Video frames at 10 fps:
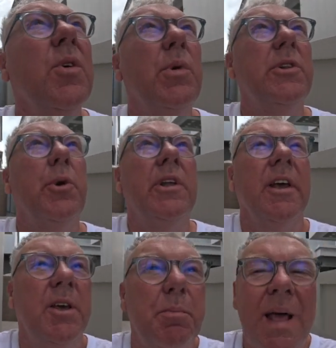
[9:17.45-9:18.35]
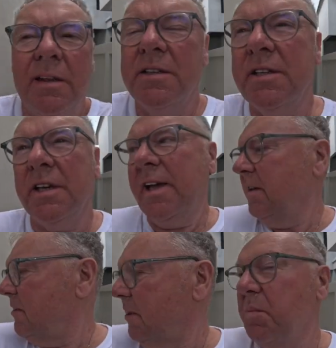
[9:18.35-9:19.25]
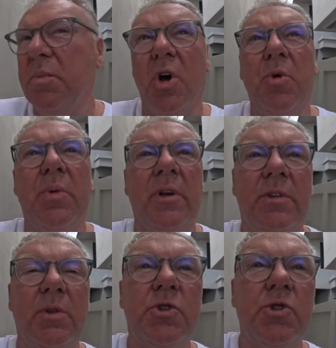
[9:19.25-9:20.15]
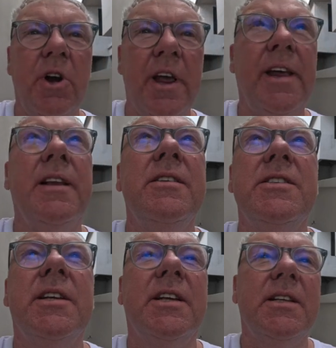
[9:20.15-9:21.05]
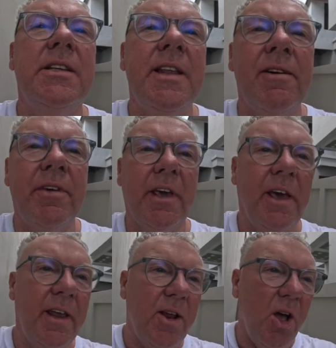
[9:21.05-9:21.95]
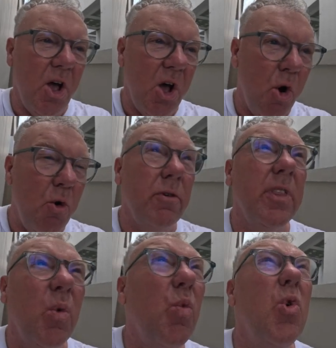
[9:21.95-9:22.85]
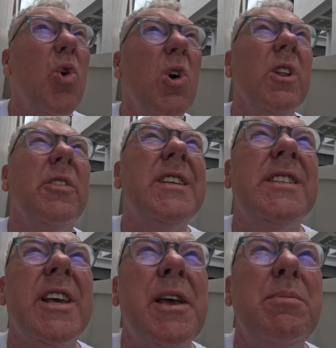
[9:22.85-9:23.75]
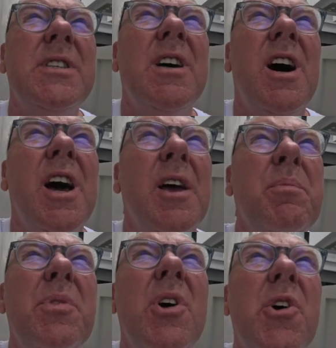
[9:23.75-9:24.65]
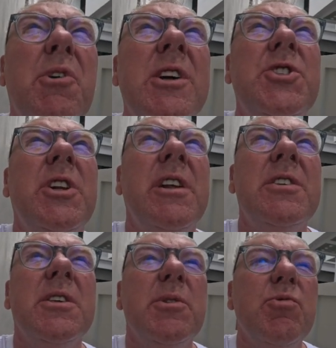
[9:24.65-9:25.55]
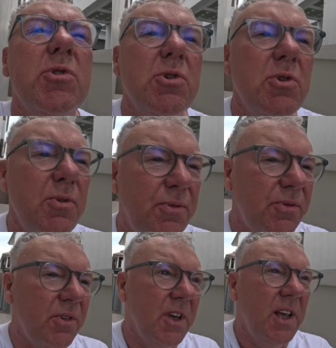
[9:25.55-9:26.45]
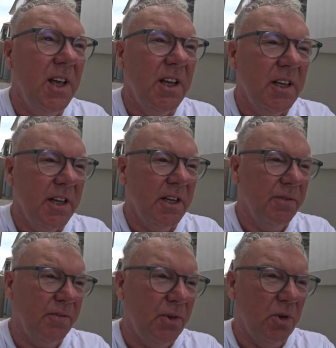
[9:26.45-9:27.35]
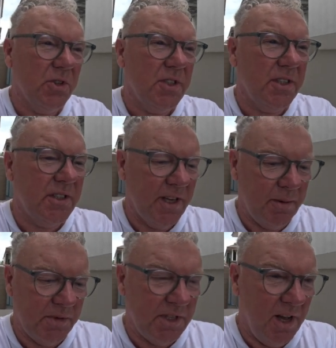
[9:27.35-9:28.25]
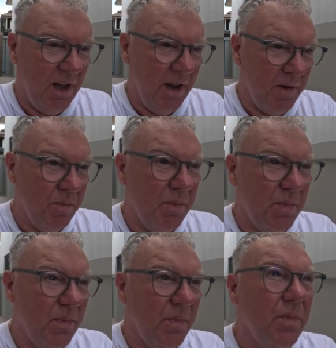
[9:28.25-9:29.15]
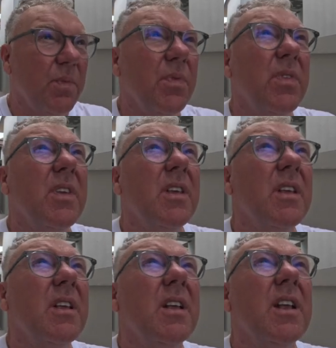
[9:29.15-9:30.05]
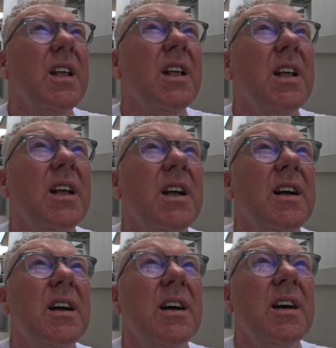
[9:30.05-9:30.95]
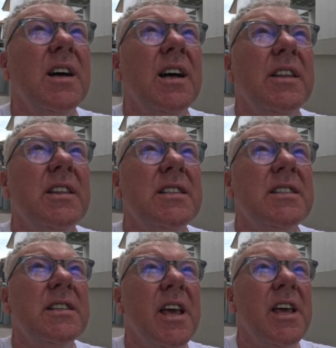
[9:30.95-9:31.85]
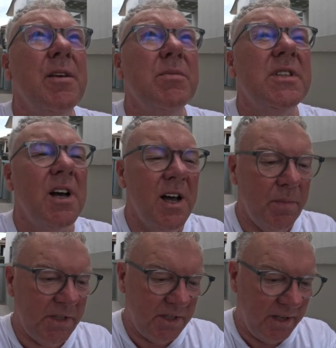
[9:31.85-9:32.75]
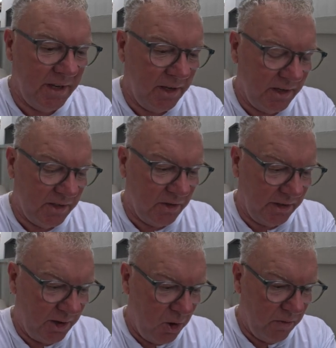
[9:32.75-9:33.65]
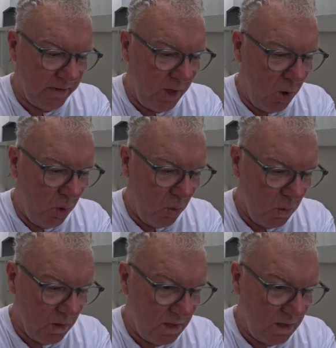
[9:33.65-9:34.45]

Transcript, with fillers: We're doing like a balancing act at the moment, trying to navigate over the wall at the same time, not crashing into the roof. And of course, at the same time, at the same time, it's gonna get, gonna get over the hole.